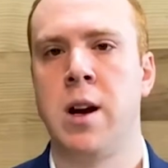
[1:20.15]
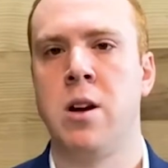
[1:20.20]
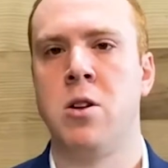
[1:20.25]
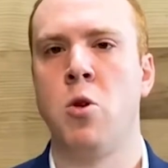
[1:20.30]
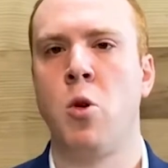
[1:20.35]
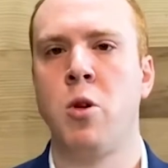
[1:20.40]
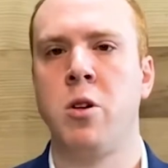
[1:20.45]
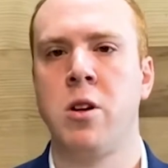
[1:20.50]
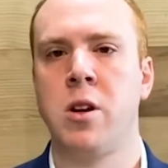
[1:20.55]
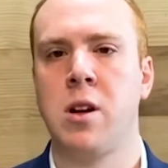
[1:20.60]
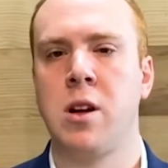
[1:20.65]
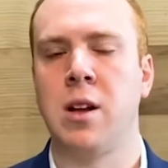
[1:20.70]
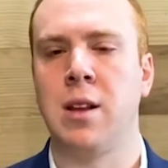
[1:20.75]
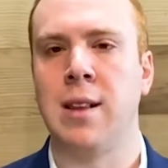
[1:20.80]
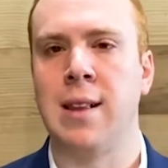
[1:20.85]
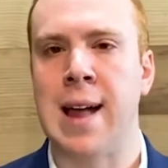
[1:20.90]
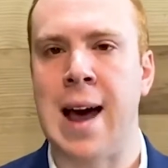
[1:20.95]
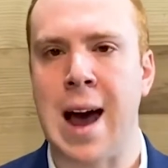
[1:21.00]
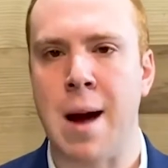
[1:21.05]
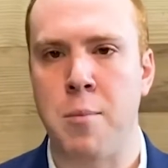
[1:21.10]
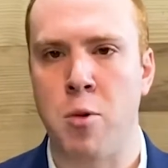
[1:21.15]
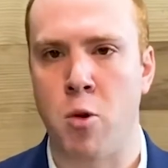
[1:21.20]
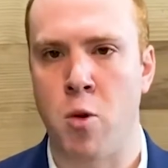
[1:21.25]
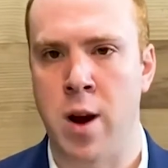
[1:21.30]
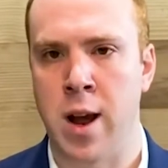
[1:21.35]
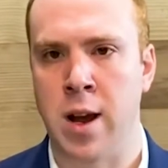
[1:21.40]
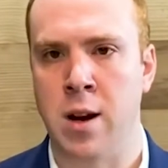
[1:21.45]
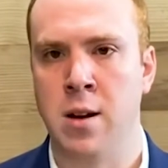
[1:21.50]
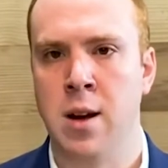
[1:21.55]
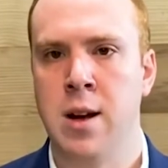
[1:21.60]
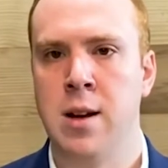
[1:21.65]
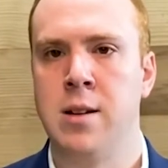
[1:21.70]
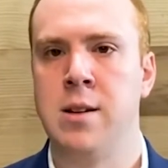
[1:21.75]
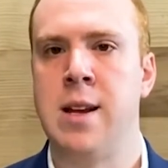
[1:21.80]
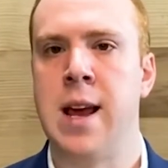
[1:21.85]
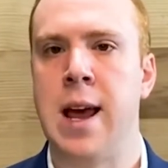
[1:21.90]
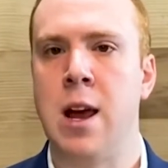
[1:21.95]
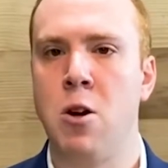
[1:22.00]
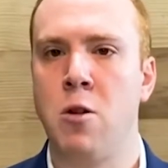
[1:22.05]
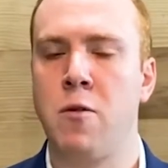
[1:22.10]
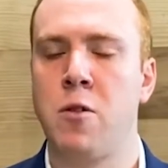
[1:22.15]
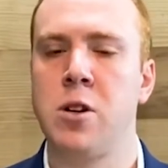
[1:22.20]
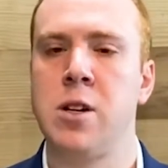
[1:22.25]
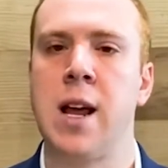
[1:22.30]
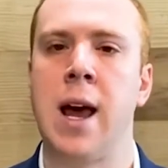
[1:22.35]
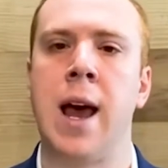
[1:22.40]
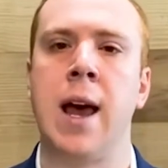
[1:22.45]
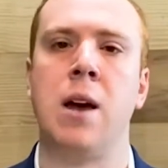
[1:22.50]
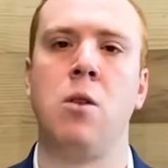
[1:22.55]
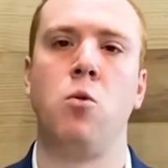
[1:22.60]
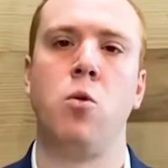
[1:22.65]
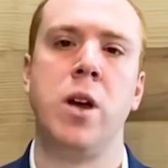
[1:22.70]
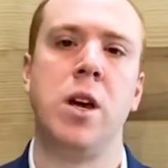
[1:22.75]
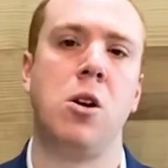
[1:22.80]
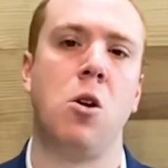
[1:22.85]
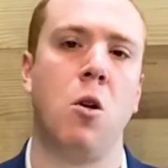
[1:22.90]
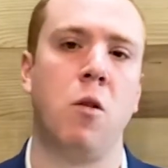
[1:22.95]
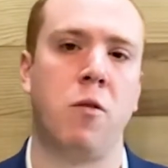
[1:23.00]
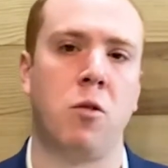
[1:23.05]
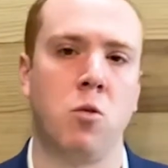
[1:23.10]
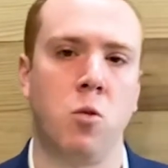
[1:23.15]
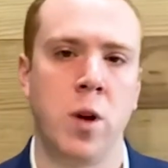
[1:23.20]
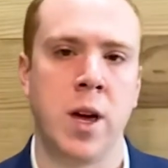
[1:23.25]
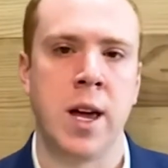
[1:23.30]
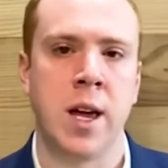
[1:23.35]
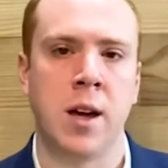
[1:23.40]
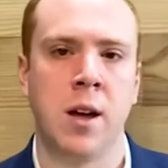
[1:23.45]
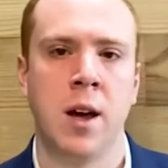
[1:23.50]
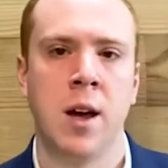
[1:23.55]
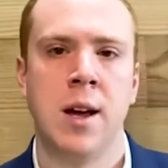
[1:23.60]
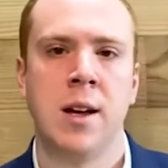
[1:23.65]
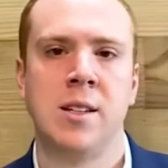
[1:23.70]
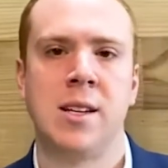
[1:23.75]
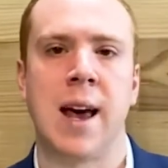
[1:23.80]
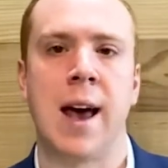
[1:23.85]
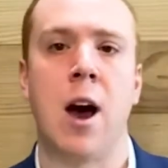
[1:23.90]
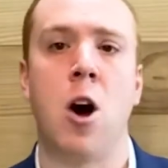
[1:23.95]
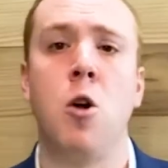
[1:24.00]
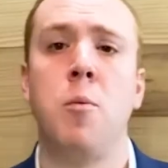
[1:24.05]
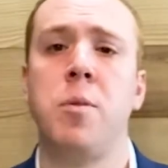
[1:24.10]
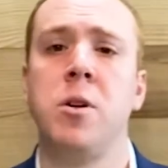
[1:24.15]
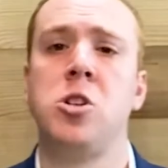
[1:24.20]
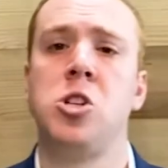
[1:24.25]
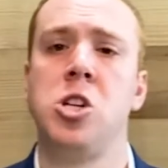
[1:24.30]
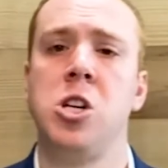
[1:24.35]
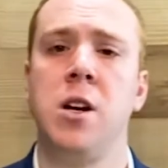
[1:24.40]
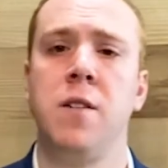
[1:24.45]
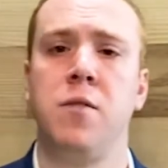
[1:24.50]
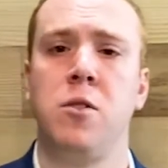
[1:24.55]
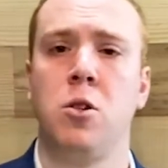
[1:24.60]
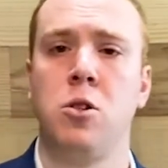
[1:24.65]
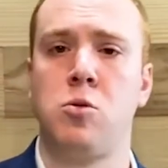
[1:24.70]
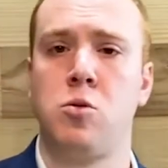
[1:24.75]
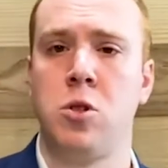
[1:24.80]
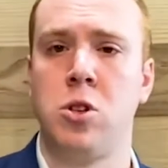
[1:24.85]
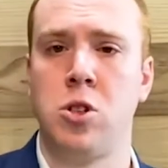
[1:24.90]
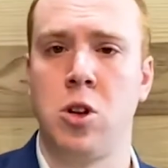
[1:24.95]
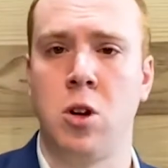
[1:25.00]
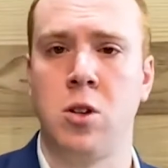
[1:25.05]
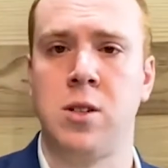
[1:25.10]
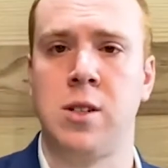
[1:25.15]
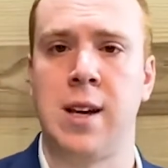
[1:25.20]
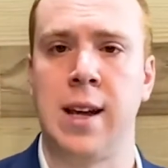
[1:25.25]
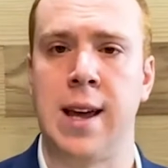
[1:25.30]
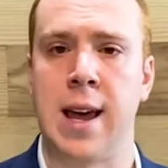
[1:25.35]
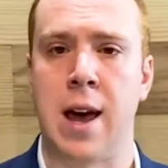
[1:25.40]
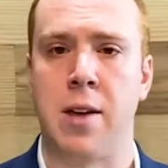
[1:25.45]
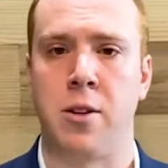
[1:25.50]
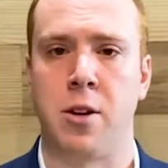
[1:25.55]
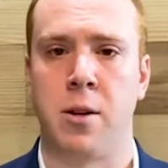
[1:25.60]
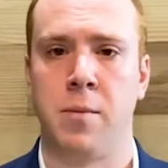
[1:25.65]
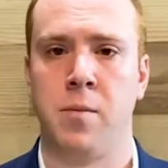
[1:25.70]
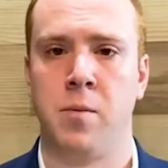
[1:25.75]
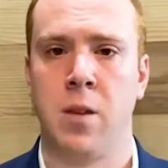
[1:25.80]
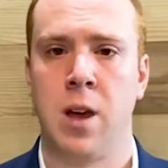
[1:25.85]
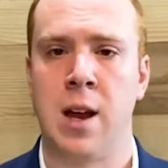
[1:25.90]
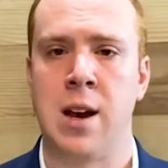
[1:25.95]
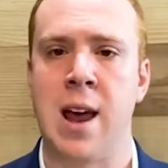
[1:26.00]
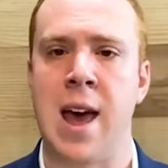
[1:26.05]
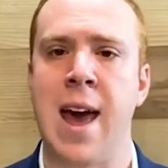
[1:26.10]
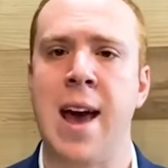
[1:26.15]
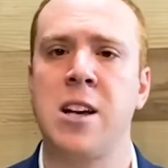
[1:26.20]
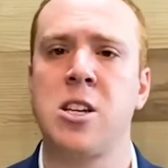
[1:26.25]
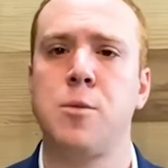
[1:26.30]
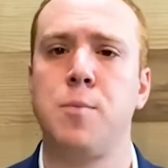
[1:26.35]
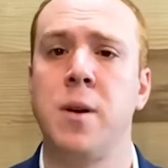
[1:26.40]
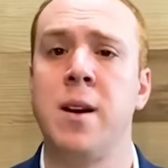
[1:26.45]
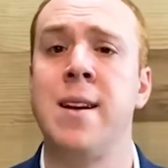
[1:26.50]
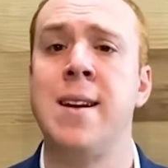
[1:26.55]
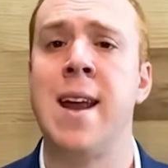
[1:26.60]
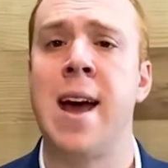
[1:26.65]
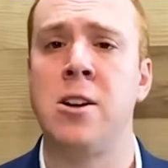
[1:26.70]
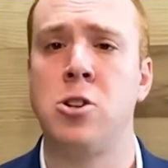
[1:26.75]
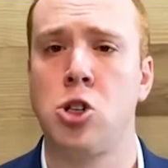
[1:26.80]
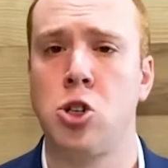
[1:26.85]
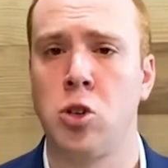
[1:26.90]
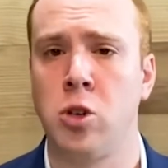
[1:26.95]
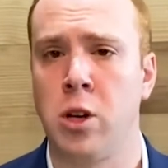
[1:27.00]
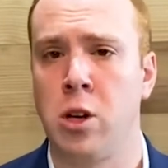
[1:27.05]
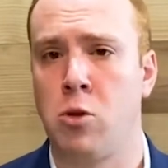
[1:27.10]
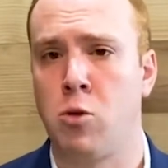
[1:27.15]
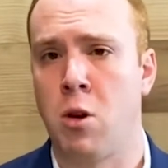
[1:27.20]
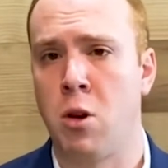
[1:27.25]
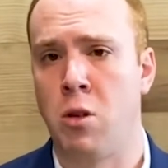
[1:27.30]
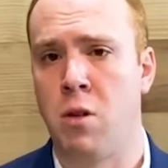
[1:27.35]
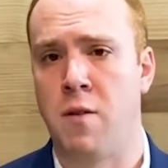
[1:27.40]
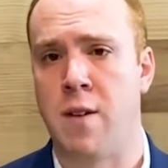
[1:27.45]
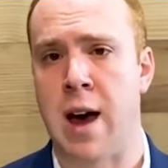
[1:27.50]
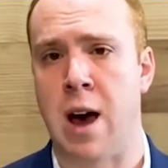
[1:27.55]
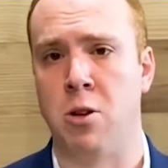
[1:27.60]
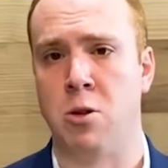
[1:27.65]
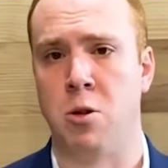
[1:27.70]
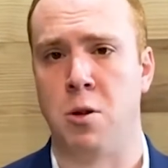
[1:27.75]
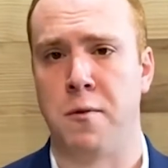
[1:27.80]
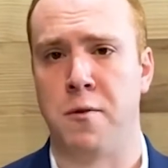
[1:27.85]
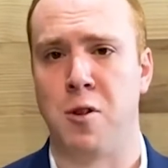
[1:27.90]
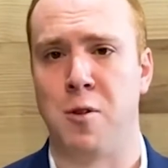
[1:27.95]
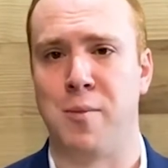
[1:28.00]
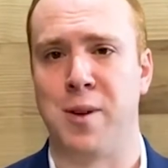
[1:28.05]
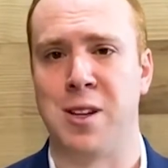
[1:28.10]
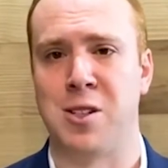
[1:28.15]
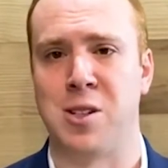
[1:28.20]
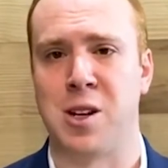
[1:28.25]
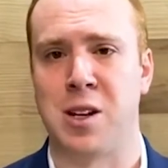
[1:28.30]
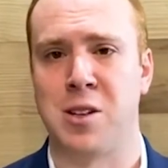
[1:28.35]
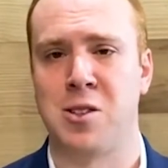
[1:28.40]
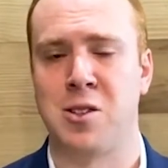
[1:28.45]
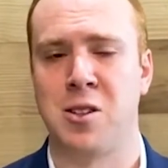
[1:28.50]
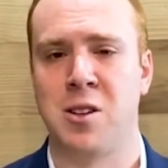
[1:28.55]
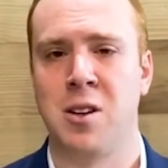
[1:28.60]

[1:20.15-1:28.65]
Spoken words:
In order to collaborate day over day and week over week to help achieve those results together and exponentially grow the value of your business.